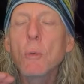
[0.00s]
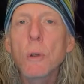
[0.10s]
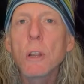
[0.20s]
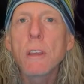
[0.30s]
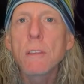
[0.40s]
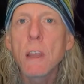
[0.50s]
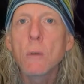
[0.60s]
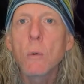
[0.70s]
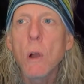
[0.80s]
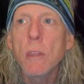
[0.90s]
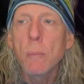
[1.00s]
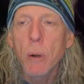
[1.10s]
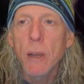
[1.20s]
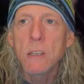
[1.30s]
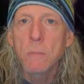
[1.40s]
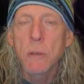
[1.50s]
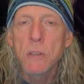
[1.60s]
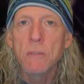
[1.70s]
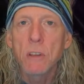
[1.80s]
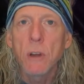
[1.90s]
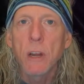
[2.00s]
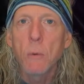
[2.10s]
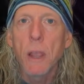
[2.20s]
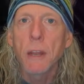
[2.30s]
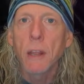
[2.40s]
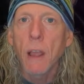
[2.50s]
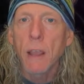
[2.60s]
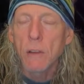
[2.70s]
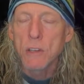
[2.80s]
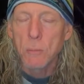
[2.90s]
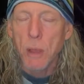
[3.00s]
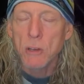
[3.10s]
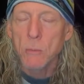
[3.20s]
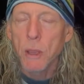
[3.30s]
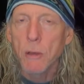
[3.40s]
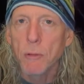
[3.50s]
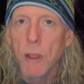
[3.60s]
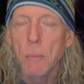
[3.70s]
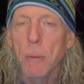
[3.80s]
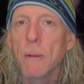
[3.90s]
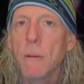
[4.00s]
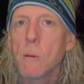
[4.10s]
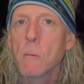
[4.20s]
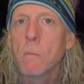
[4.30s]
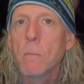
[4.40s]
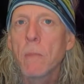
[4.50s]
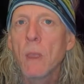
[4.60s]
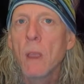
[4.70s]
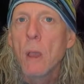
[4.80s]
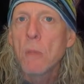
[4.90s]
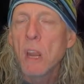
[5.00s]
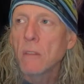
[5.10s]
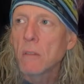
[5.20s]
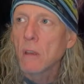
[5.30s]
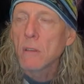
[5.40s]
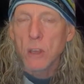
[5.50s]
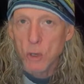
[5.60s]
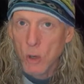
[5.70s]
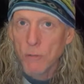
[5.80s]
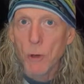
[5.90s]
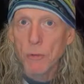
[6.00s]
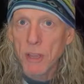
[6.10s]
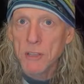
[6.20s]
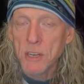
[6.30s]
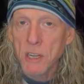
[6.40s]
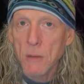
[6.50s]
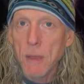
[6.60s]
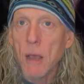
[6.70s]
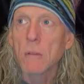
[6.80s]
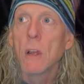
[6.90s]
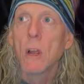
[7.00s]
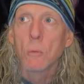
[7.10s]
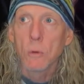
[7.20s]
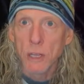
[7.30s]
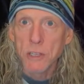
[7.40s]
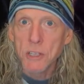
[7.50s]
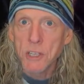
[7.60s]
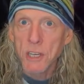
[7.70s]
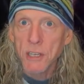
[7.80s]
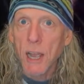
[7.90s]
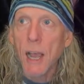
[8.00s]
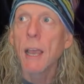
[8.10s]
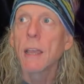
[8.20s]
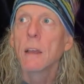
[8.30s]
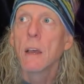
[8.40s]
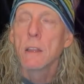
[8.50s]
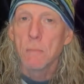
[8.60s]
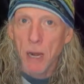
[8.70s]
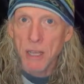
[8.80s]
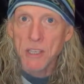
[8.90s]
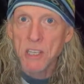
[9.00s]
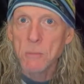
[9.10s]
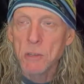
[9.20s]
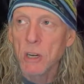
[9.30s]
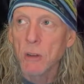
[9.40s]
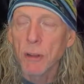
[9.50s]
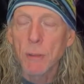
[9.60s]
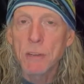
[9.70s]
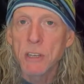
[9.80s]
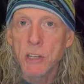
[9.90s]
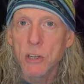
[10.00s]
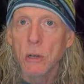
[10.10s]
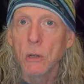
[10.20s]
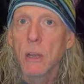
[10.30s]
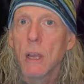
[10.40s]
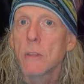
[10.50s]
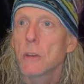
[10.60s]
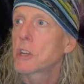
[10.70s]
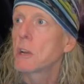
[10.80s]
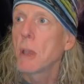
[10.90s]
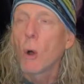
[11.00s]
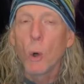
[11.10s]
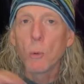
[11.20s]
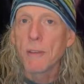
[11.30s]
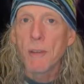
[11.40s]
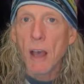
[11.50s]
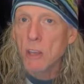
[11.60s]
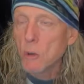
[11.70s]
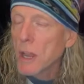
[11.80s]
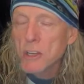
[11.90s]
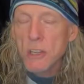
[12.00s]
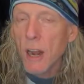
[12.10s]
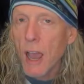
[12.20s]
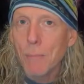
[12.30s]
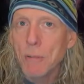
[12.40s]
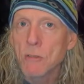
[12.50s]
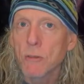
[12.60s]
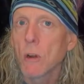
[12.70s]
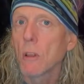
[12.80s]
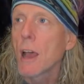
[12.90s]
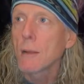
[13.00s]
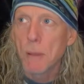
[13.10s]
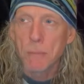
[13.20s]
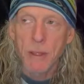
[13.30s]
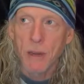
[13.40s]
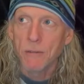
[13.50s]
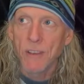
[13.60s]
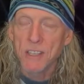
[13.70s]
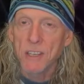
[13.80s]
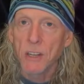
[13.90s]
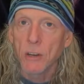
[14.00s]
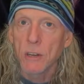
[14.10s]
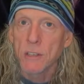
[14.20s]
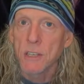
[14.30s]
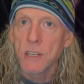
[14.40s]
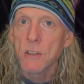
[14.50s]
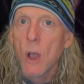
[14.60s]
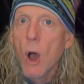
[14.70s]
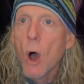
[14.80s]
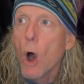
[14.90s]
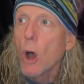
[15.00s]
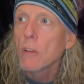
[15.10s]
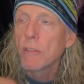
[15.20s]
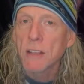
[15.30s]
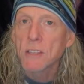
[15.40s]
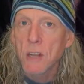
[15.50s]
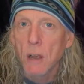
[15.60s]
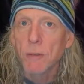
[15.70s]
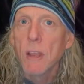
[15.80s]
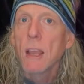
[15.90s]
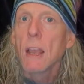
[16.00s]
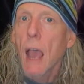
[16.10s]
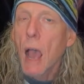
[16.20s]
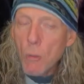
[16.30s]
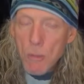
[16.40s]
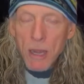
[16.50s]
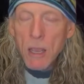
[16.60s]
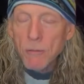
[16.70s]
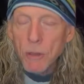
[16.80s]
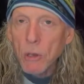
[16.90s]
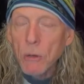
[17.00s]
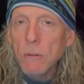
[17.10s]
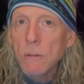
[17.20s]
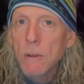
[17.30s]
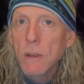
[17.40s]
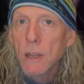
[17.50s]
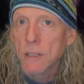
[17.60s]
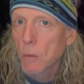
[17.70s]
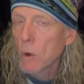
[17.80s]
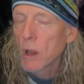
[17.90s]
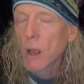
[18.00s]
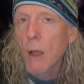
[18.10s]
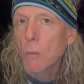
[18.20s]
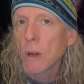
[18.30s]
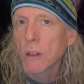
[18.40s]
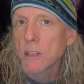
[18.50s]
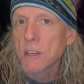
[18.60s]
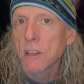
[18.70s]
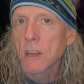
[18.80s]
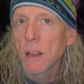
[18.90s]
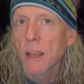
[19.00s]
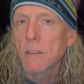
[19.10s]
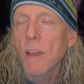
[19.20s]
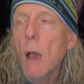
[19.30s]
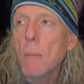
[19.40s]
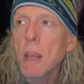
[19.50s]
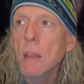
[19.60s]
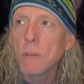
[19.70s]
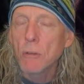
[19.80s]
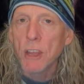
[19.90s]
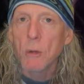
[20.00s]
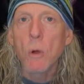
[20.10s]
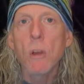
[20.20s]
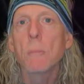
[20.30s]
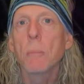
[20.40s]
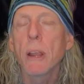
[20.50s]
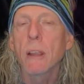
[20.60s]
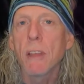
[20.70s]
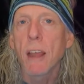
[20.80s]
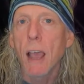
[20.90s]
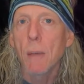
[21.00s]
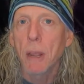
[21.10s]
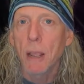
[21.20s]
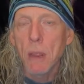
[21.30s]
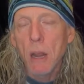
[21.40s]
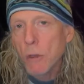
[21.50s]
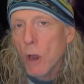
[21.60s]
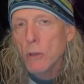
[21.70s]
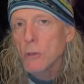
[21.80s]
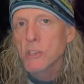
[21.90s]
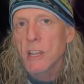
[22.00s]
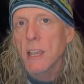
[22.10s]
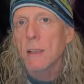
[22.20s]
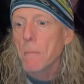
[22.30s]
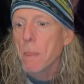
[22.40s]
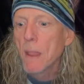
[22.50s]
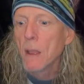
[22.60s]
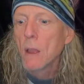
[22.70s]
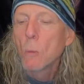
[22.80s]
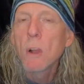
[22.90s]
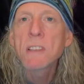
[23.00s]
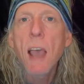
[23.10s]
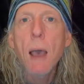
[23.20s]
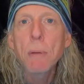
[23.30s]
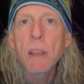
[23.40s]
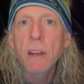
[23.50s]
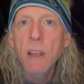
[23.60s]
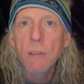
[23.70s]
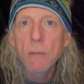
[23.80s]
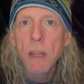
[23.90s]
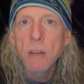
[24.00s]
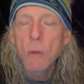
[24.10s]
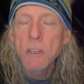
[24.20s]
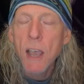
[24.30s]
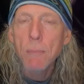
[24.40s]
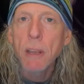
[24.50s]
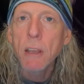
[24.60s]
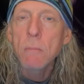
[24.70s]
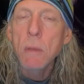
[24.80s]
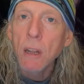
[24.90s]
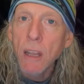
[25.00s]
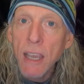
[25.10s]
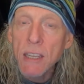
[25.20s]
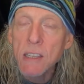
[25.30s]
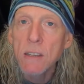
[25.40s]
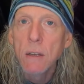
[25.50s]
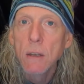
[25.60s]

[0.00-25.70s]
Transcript: really think we're on the precipice of the Great Awakening, like there's about to be a flip? Meaning the UFO thing's going to come out, religion's going to die, the money systems are going to flip to digital, there's going to be a whole revaluation that happens for a lot of people that are invested in currencies, all of that stuff. How many of you, because I want to listen to the collective, how many of you think we're on the brink of that happening? I mean, are you seeing what's happening in government and what's happening in the Middle East?